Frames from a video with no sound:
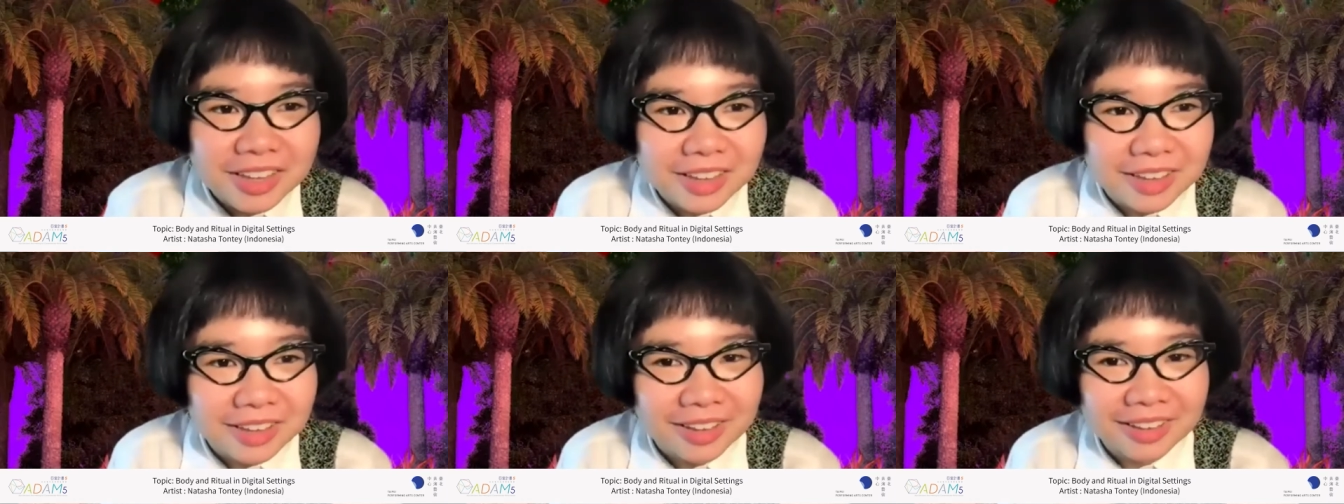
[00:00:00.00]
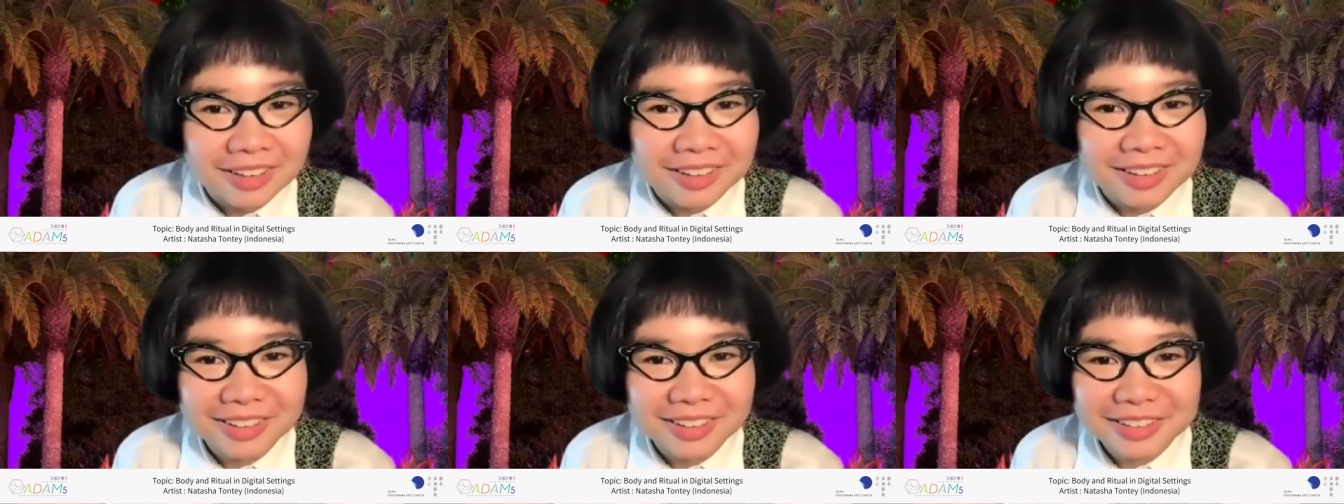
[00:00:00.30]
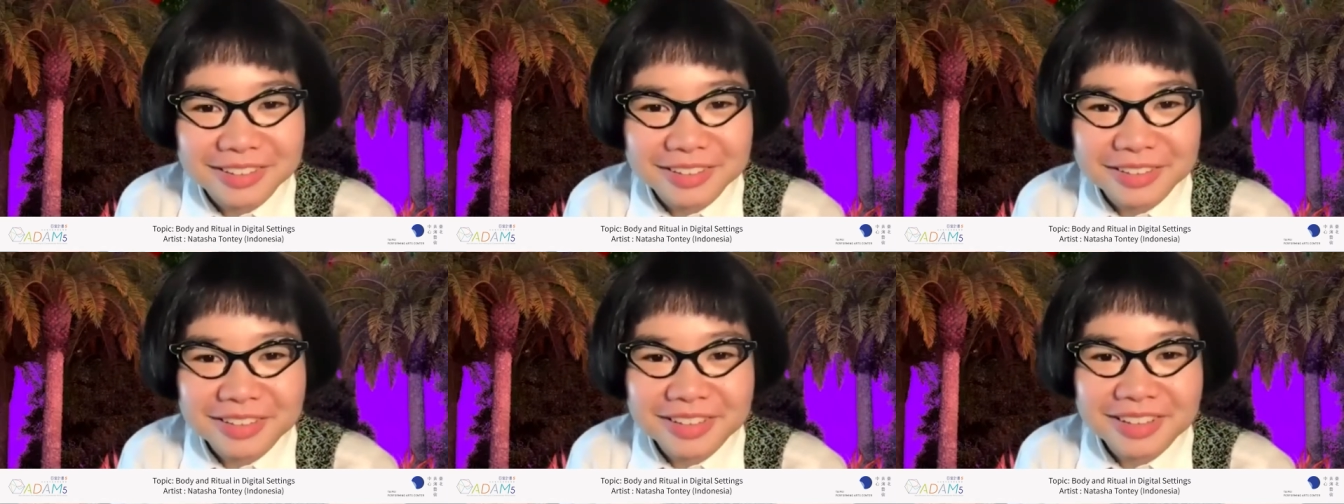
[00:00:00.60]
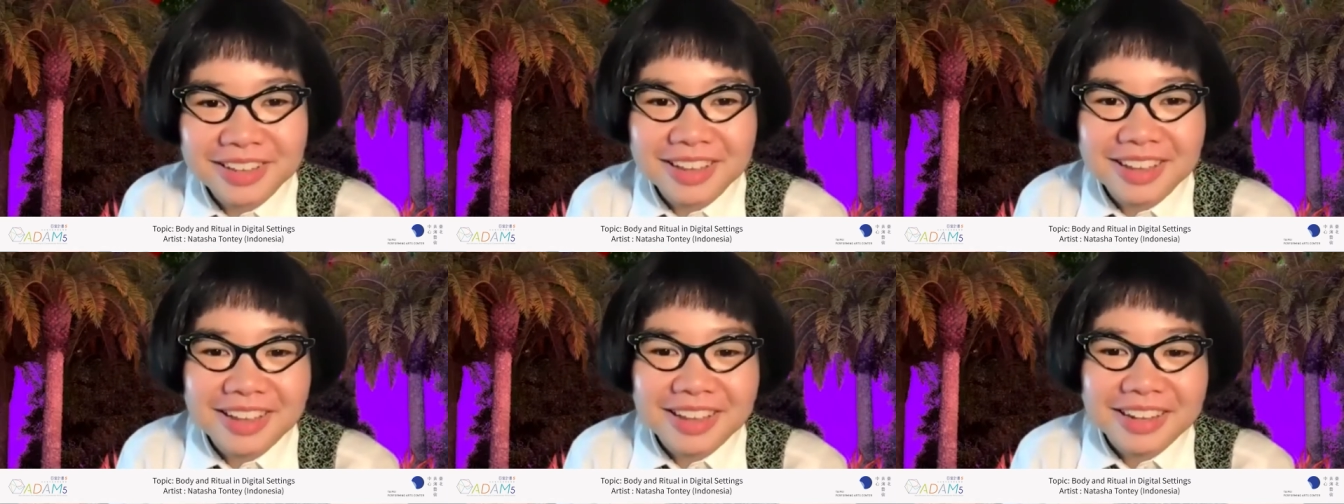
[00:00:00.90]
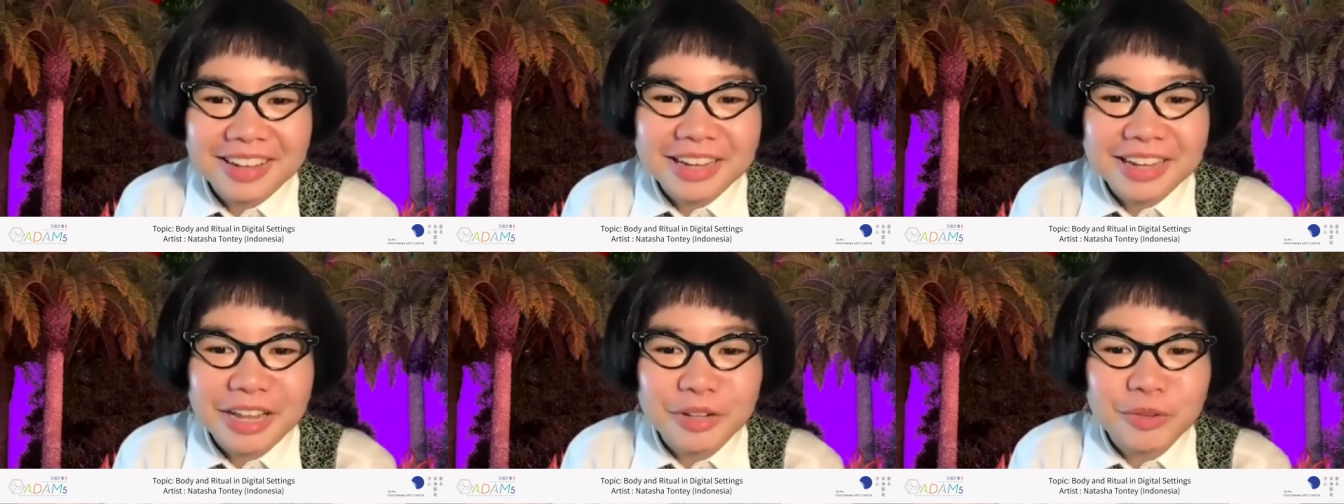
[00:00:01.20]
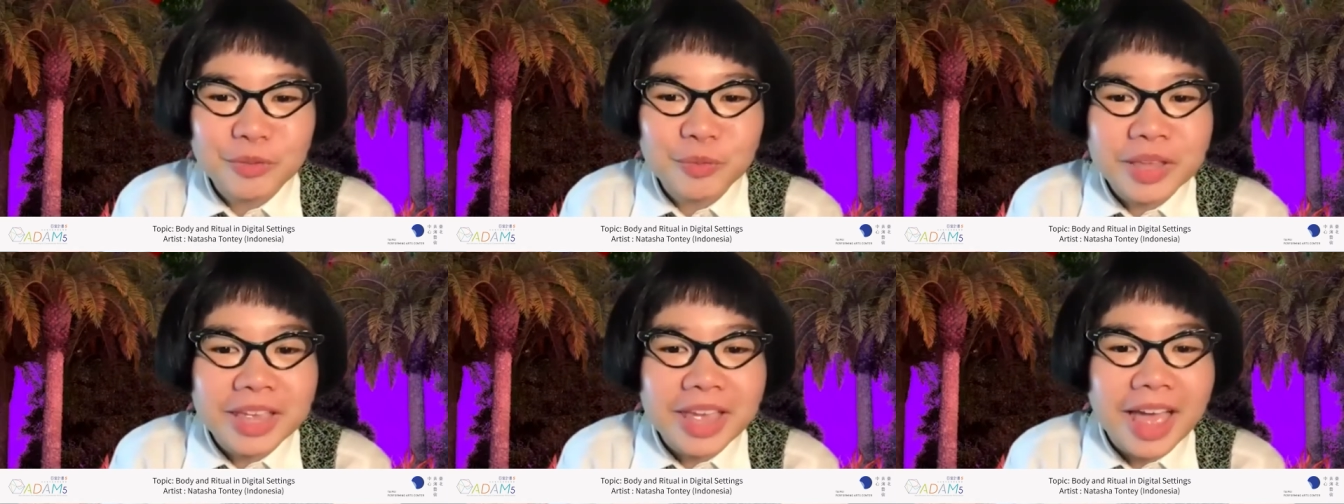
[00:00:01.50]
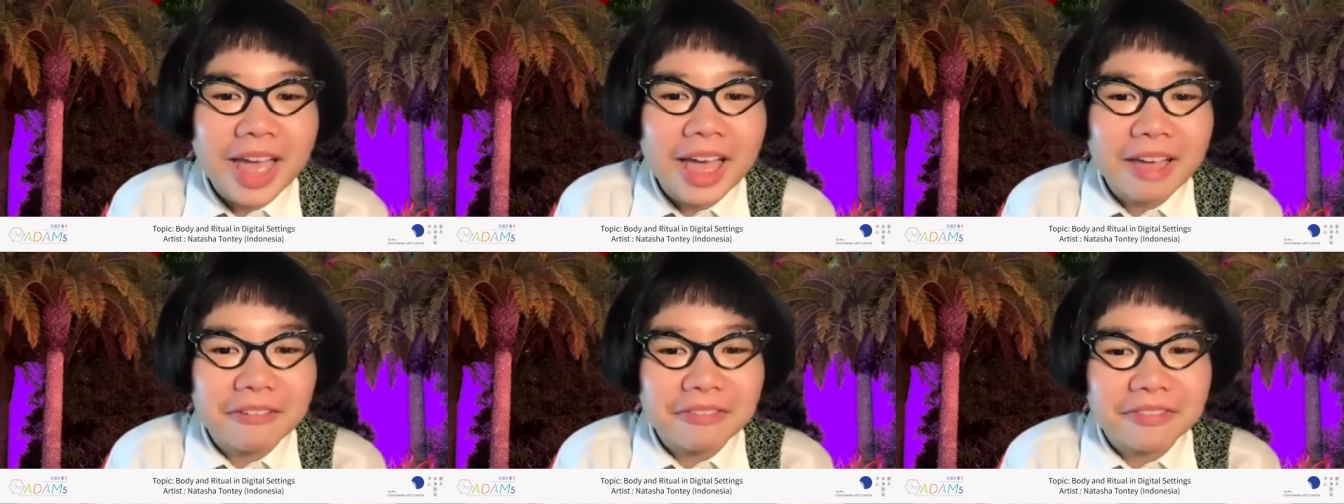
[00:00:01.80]
that we
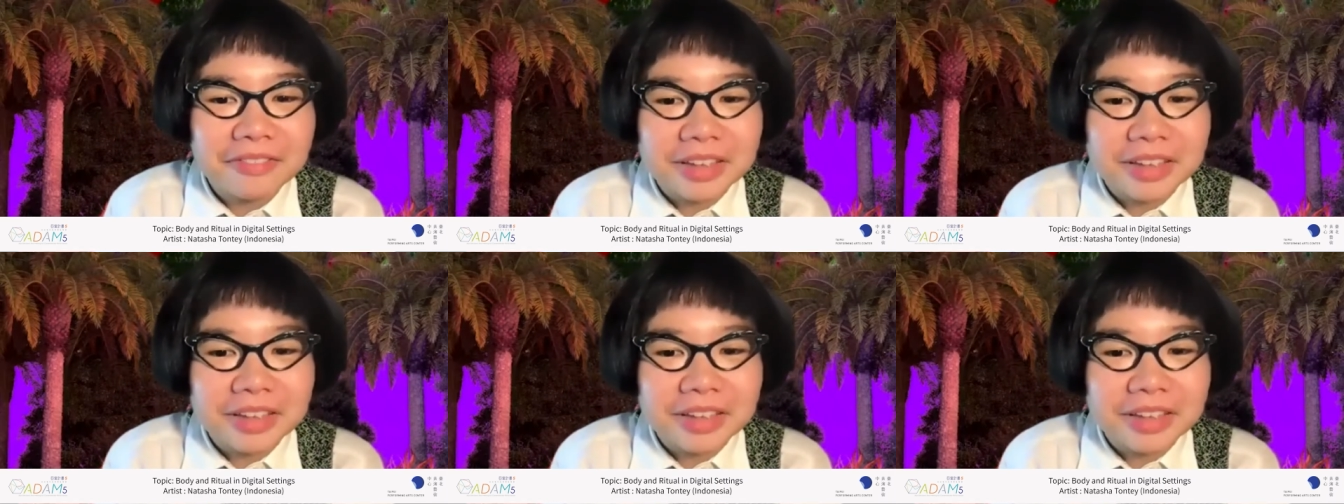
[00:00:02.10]
have